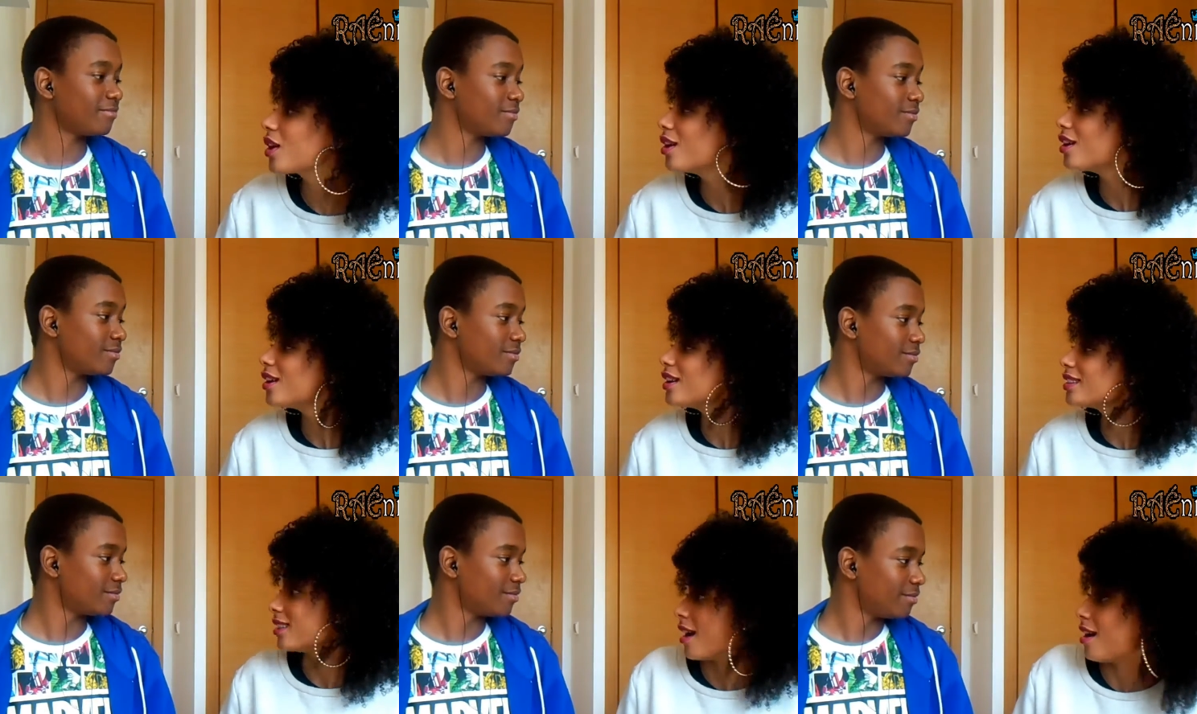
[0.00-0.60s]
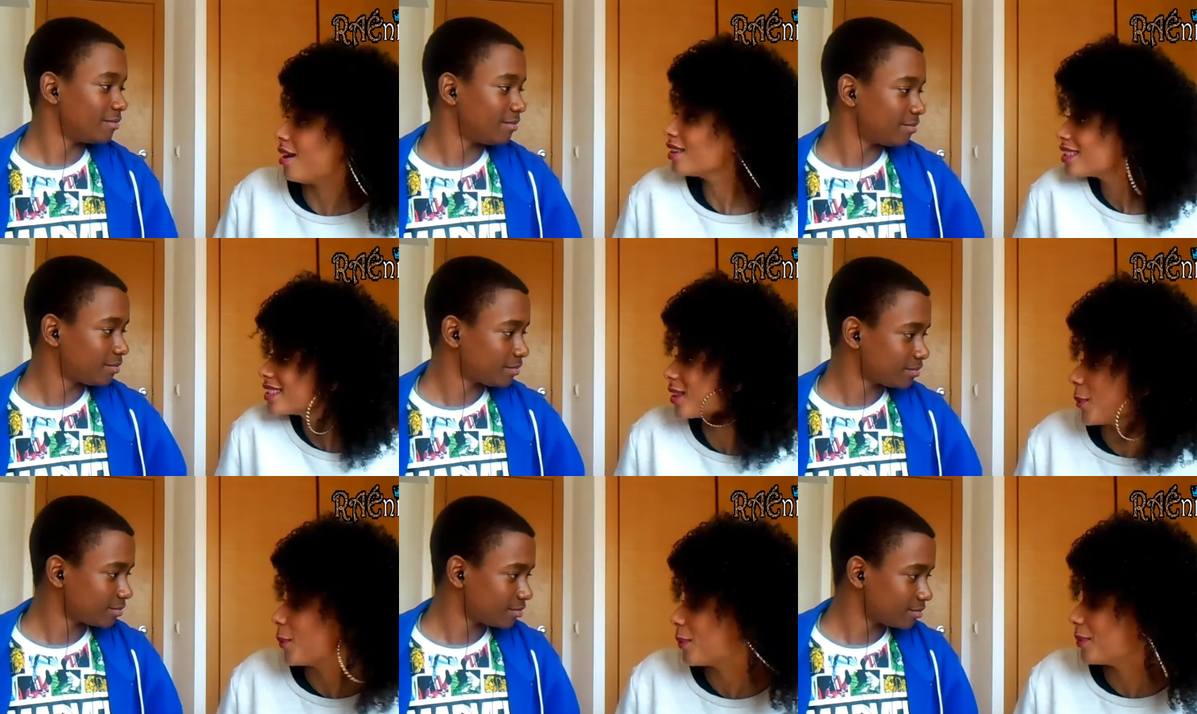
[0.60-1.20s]
Speaker 1: Unicorns are
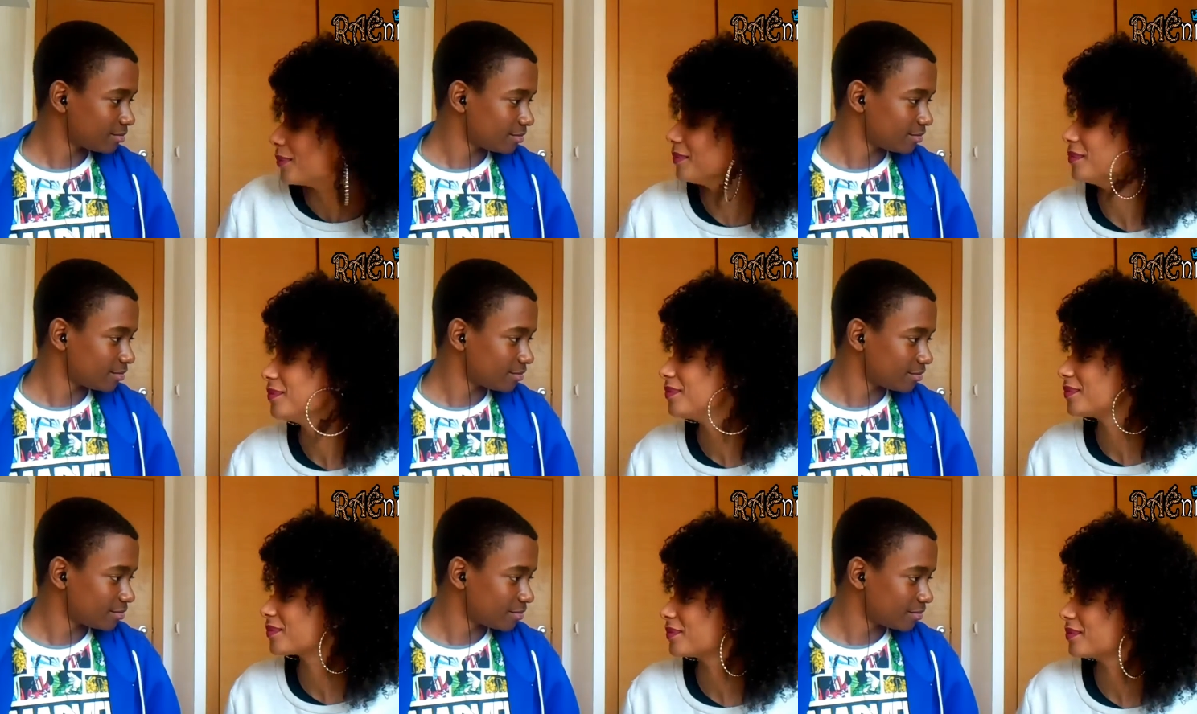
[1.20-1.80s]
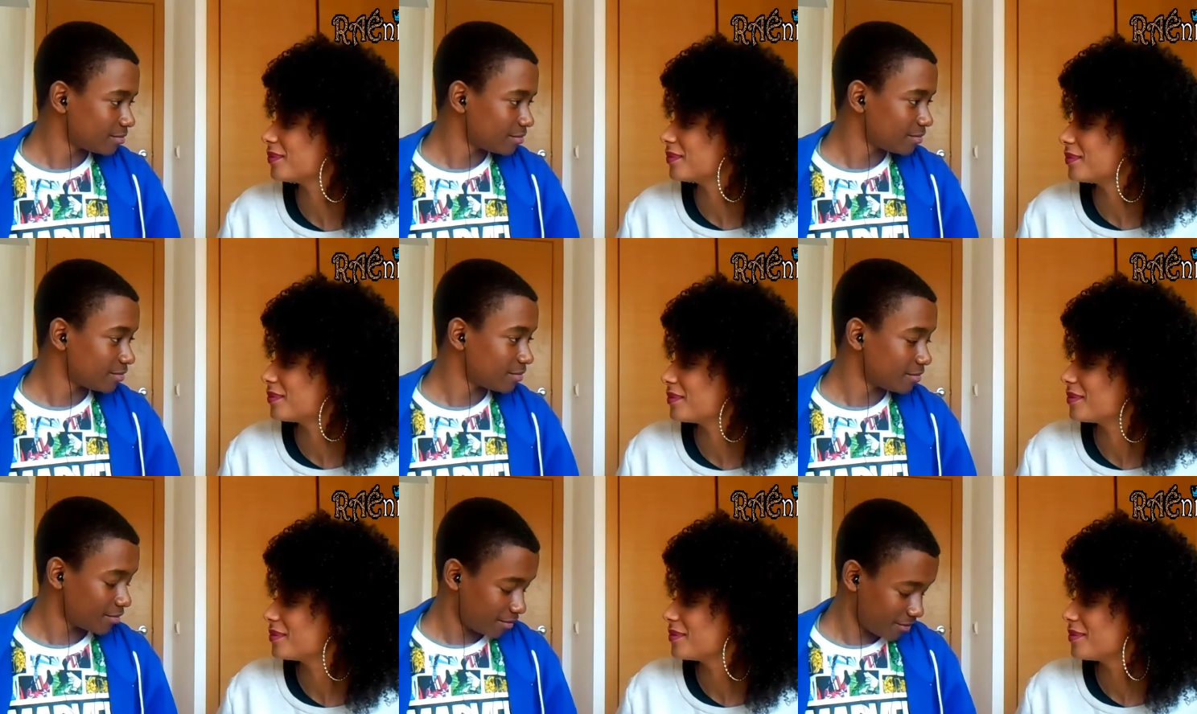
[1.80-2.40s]
awesome.
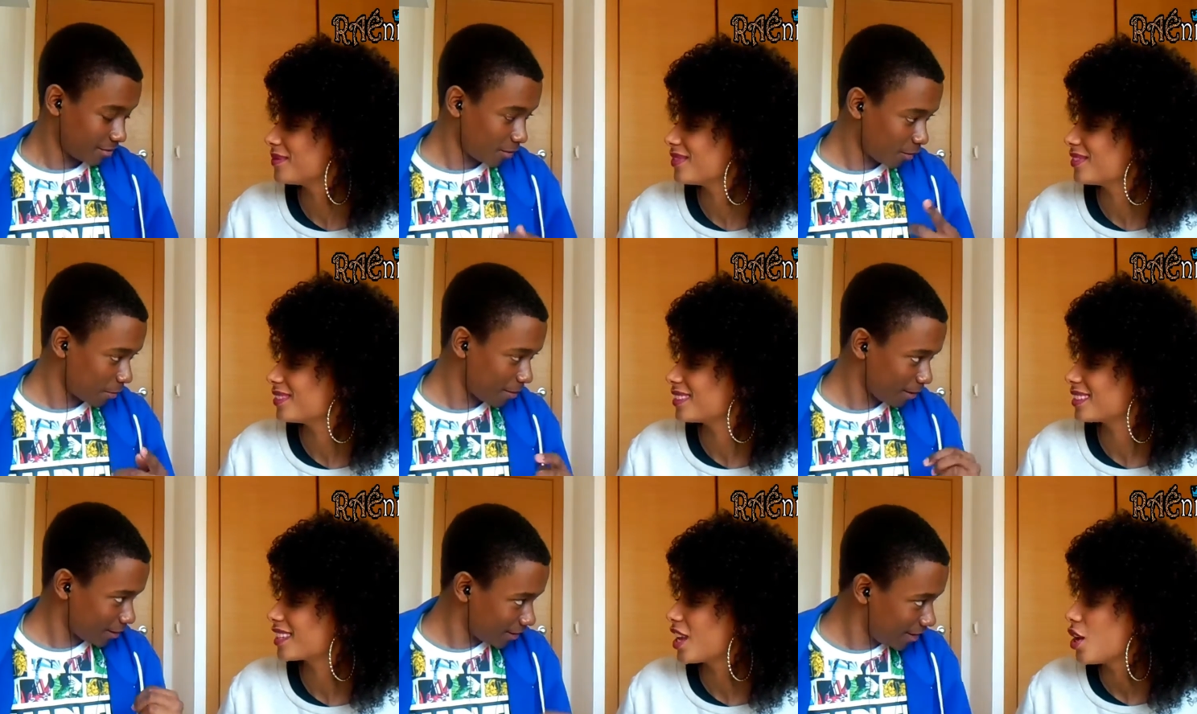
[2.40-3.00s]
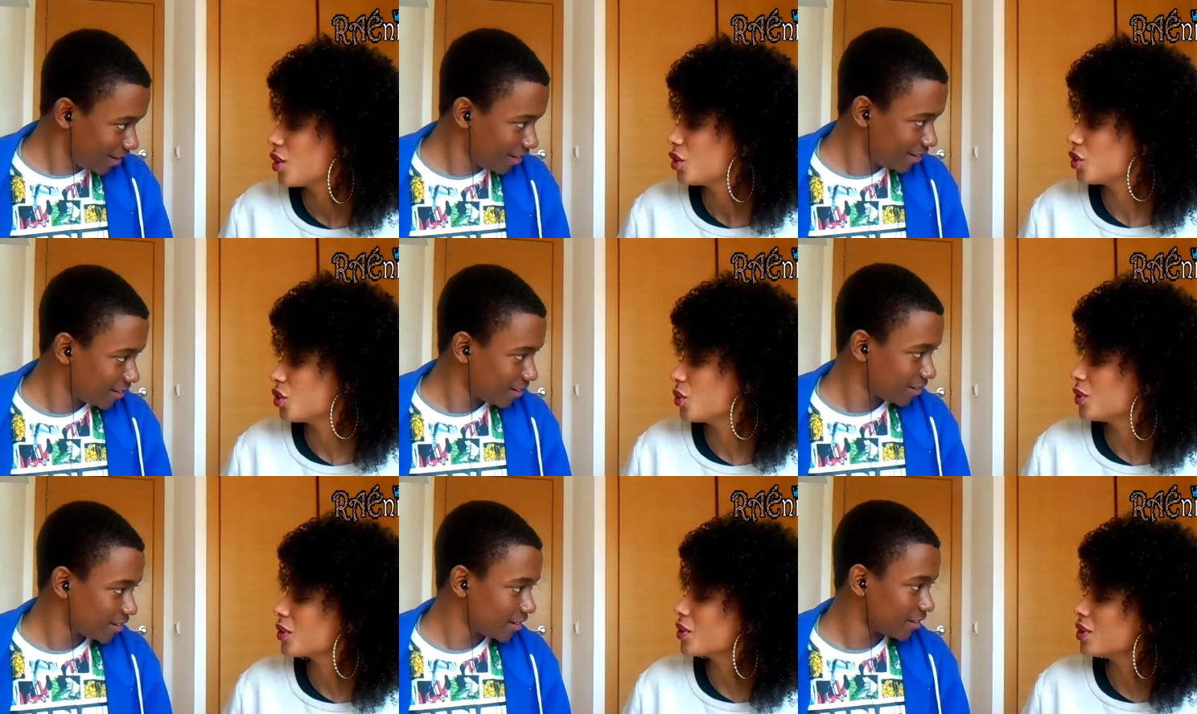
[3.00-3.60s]
Repeat.
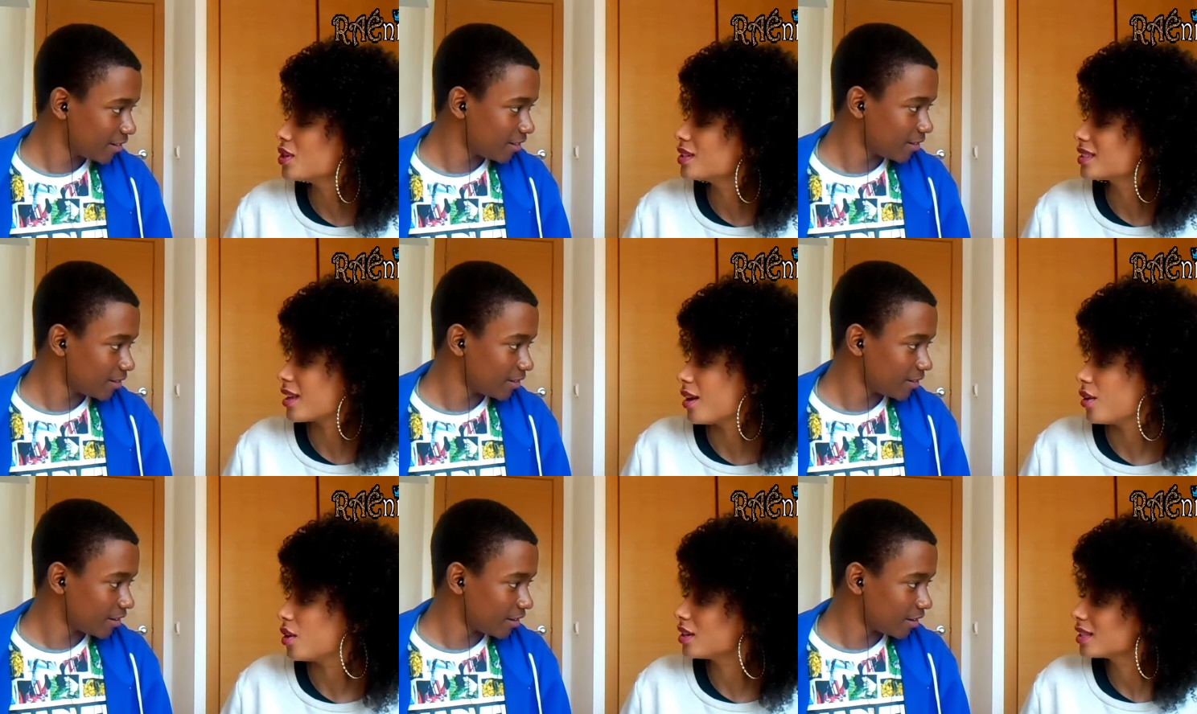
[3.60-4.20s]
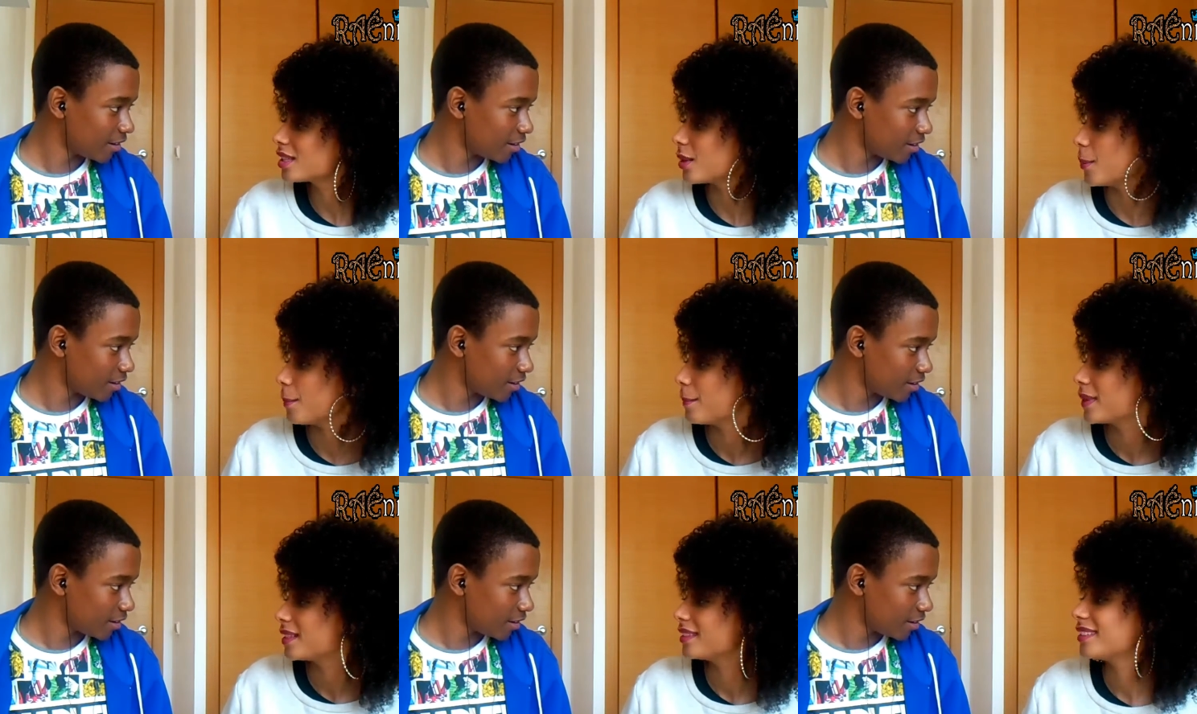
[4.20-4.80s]
Unicorns are
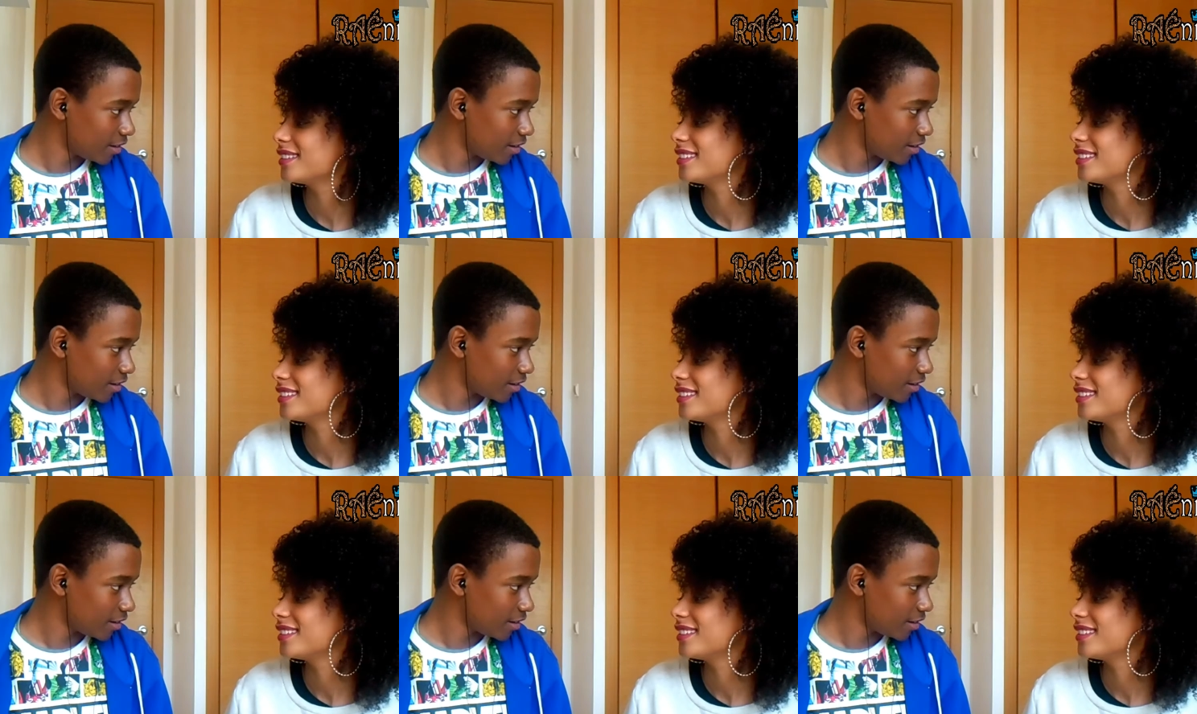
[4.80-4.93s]
awesome.